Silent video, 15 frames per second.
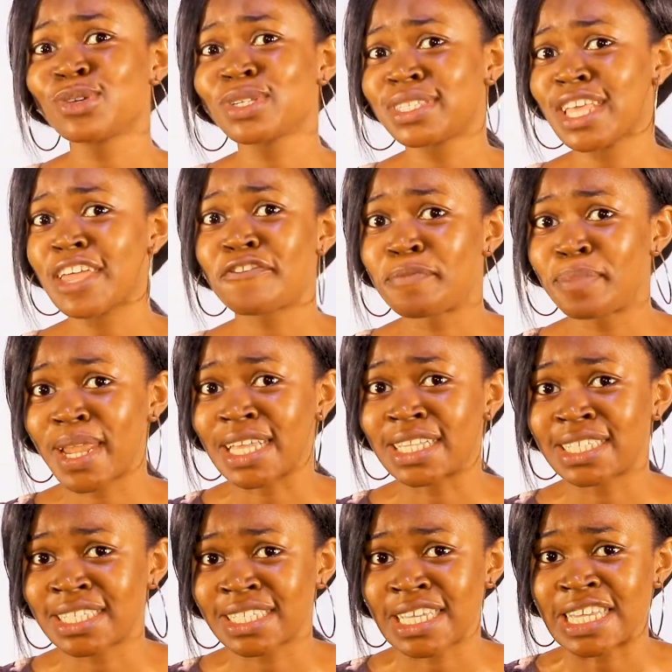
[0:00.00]
no safe
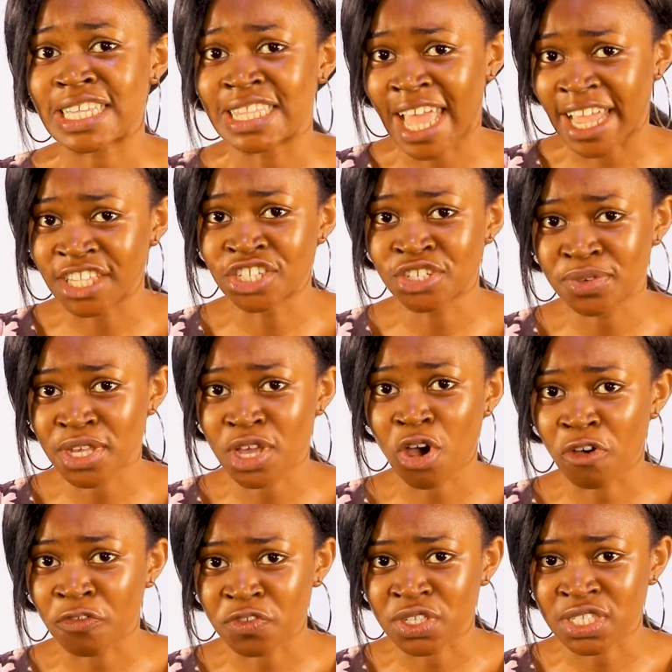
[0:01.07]
place in Nigeria,
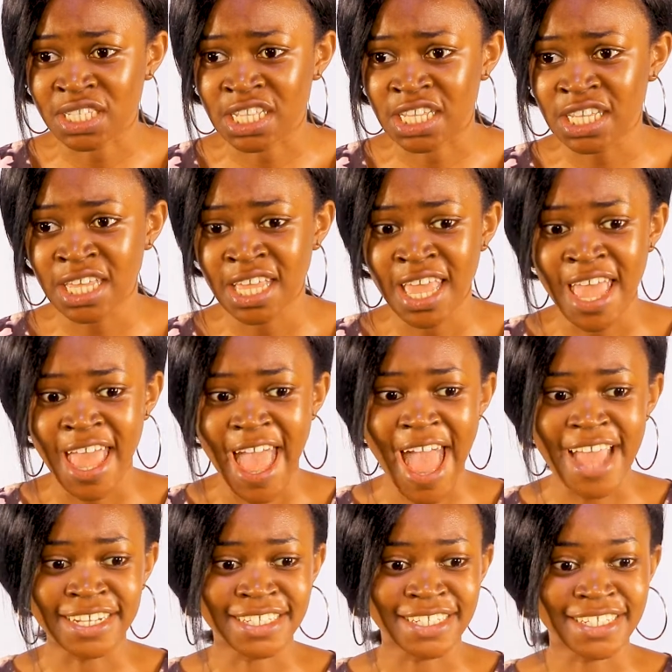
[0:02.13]
obviously,
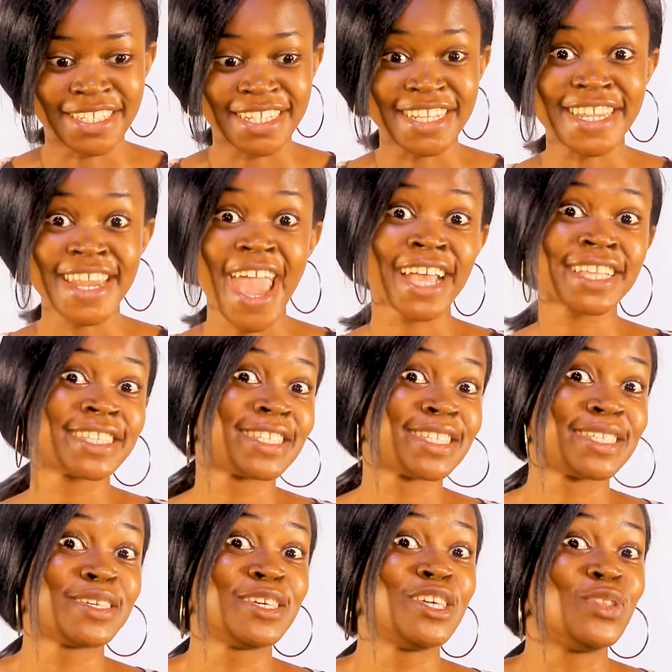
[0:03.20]
and the
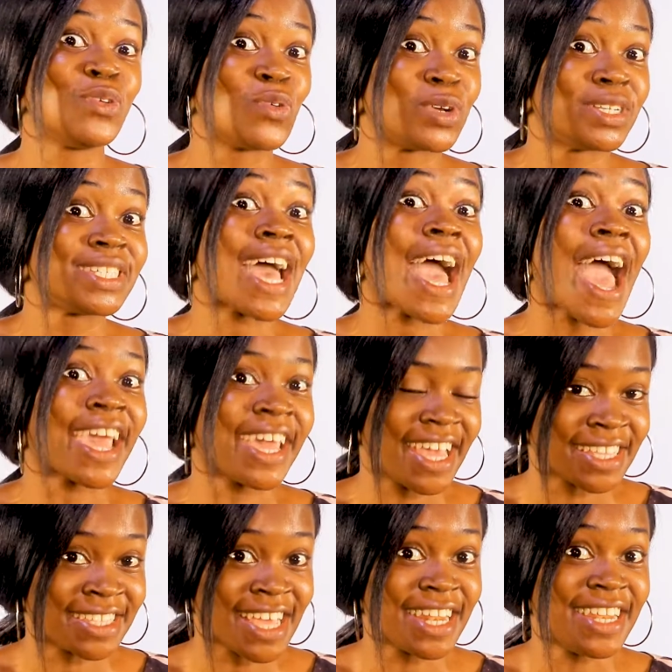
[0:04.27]
next, you know,
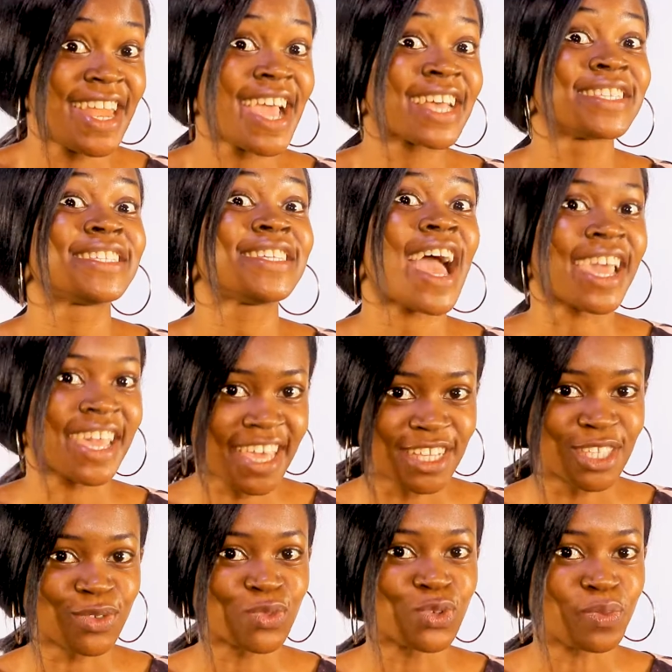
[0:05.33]
target, their next
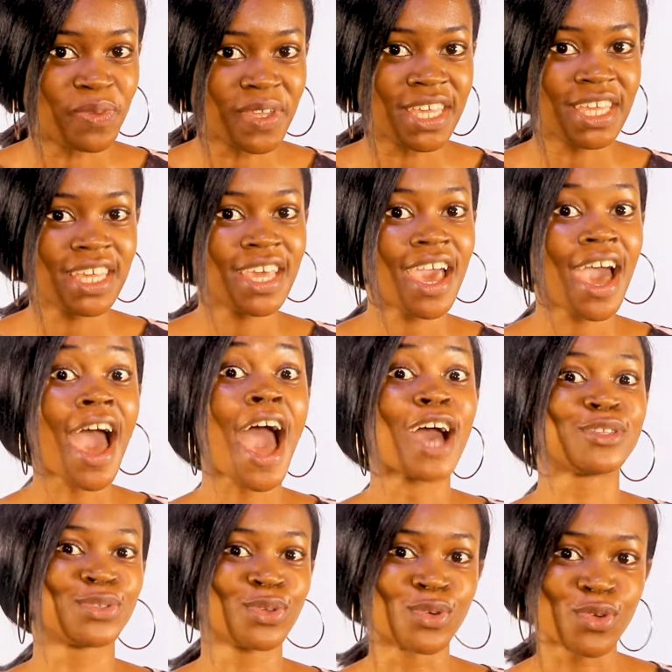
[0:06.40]
target would be
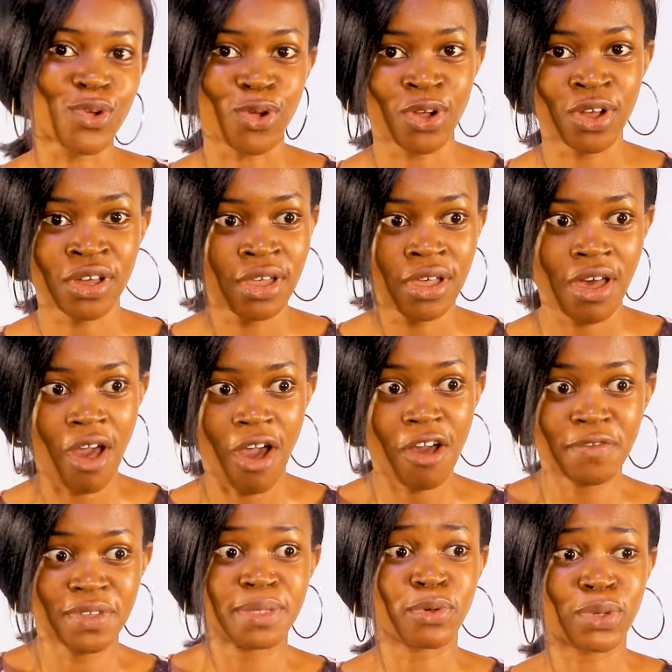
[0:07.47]
Aso Rock,
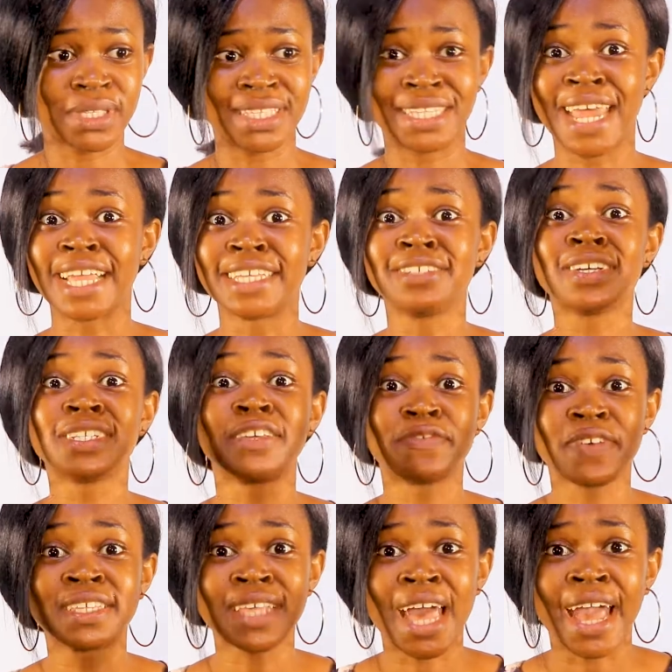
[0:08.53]
obviously, because the Nigerian
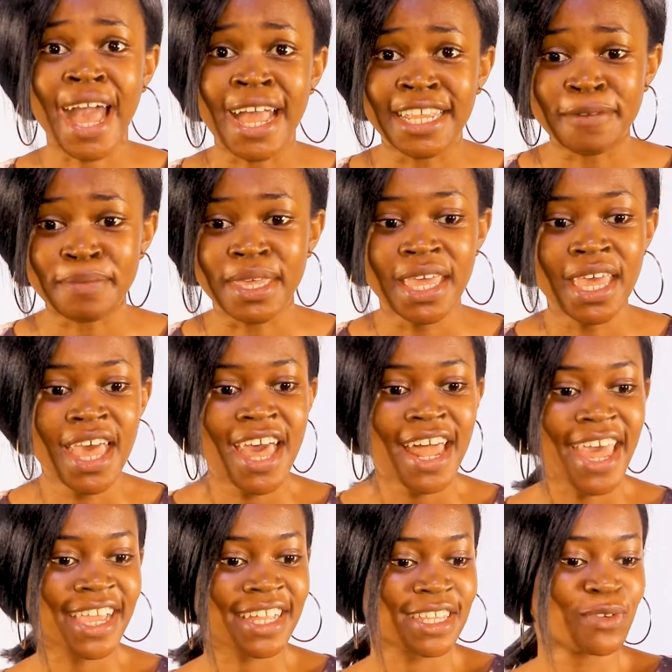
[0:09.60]
Defense Academy,
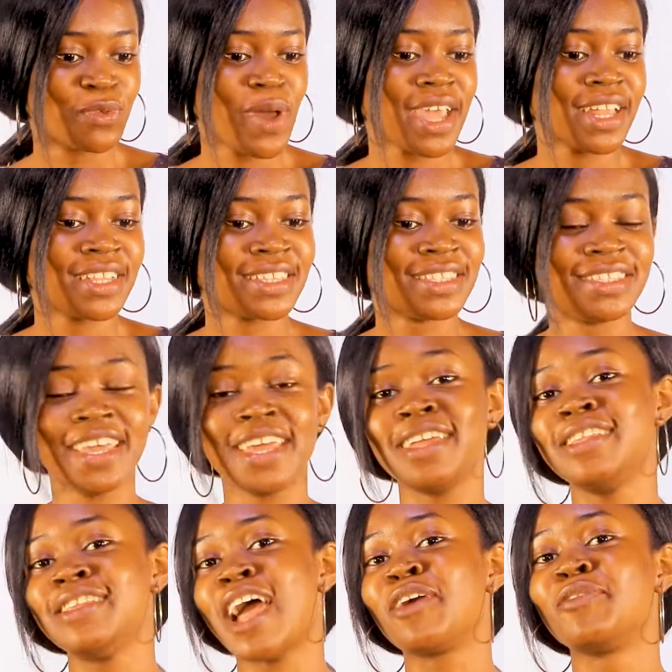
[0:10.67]
like the way they
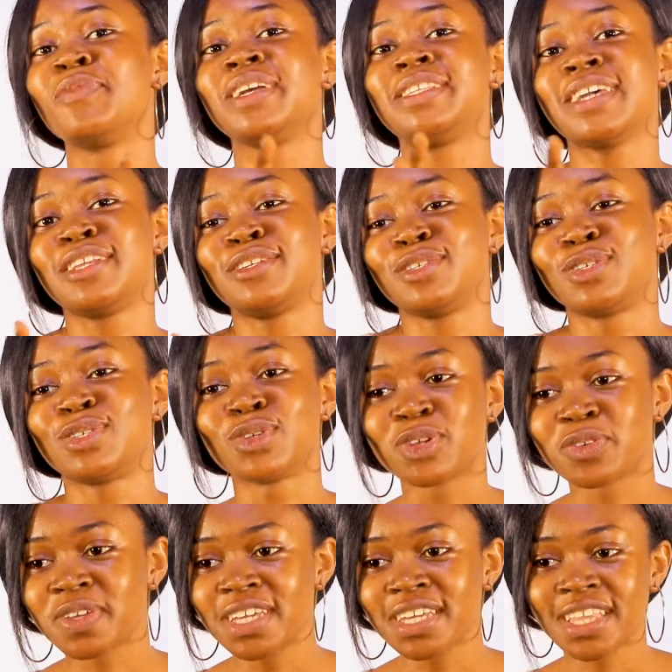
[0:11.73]
narrated the
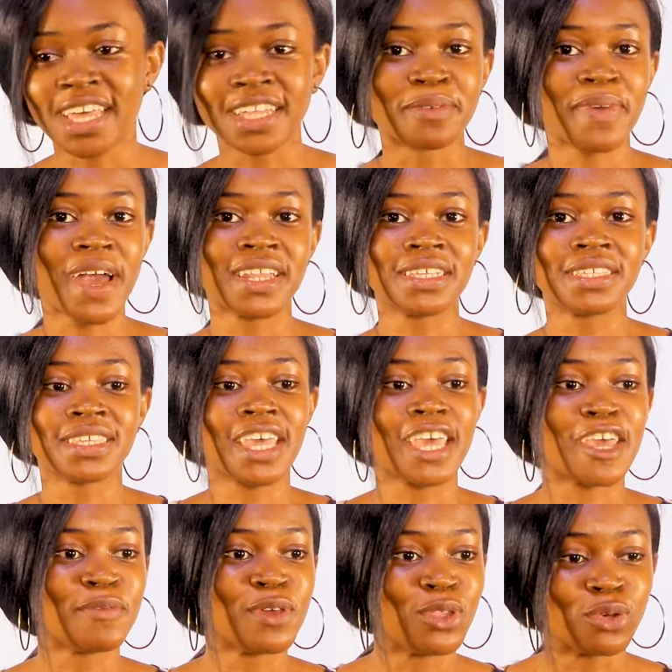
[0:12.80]
story, like the bandits
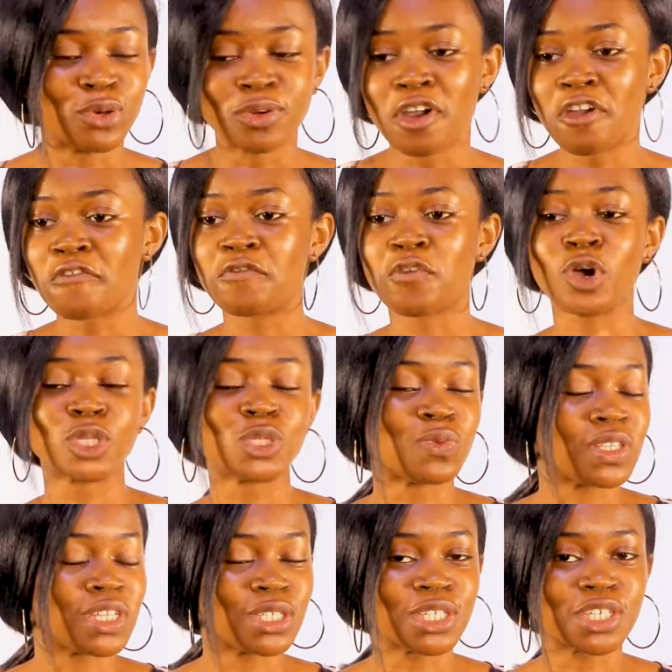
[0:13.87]
came, you know, fought
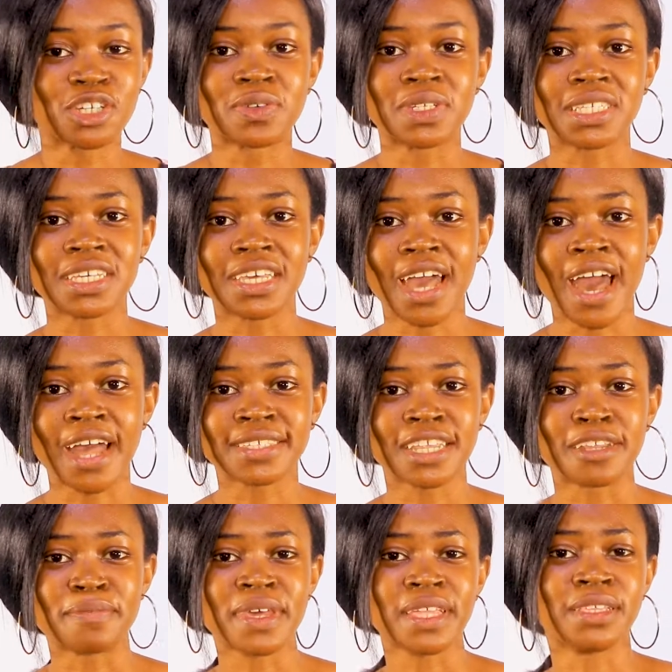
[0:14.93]
with the security guards
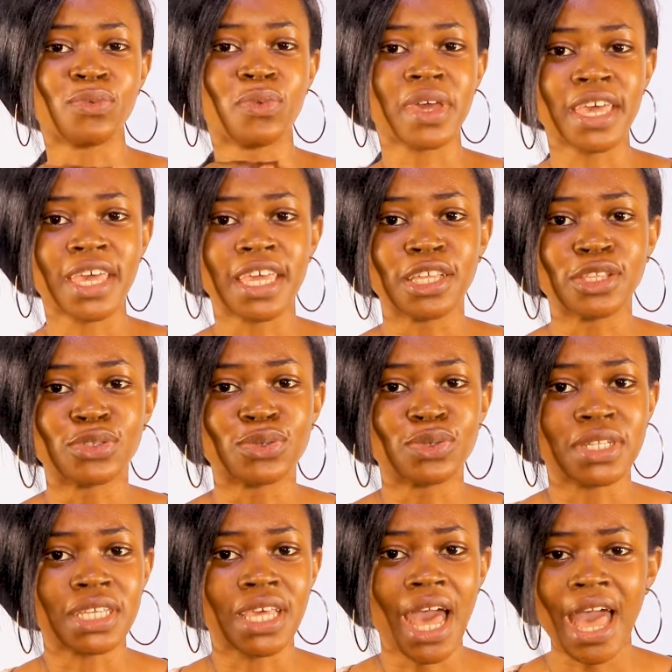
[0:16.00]
and made the way into
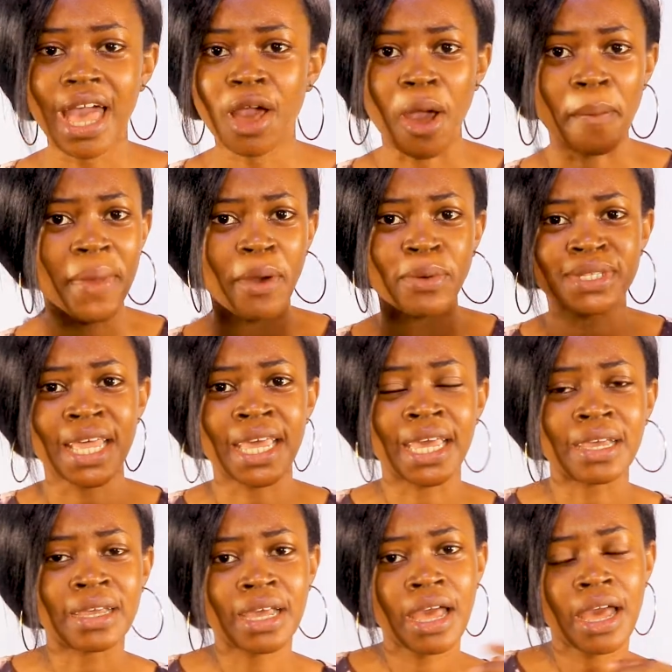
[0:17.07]
the academy. I was like,
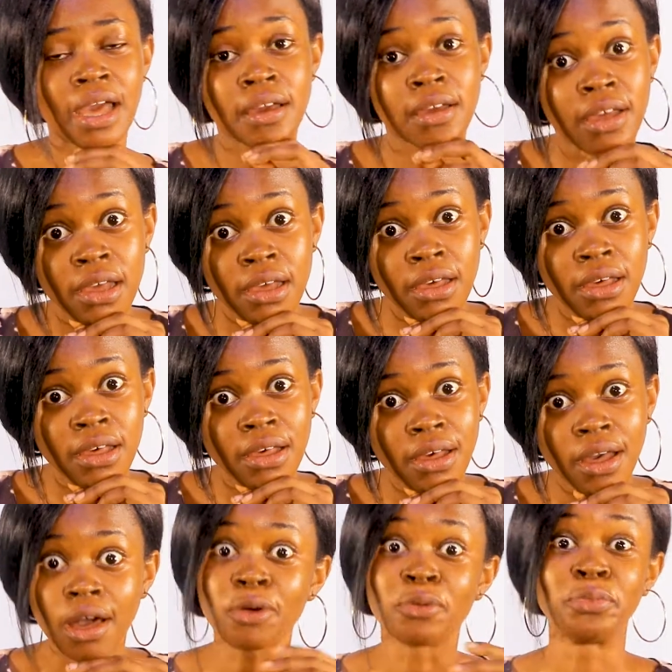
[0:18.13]

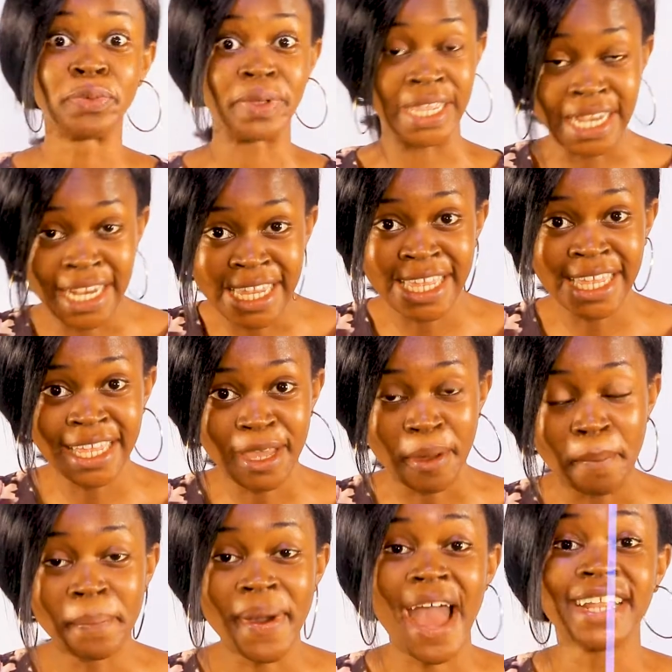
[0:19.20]
really,
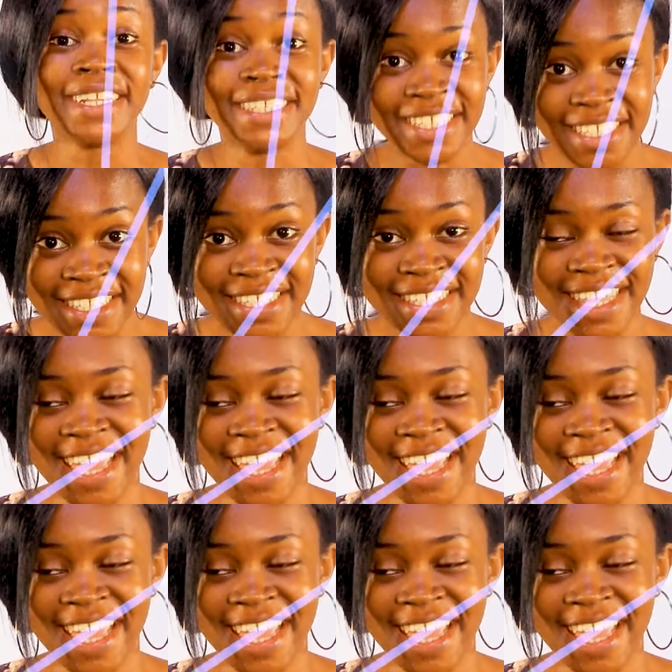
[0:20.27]
bandits?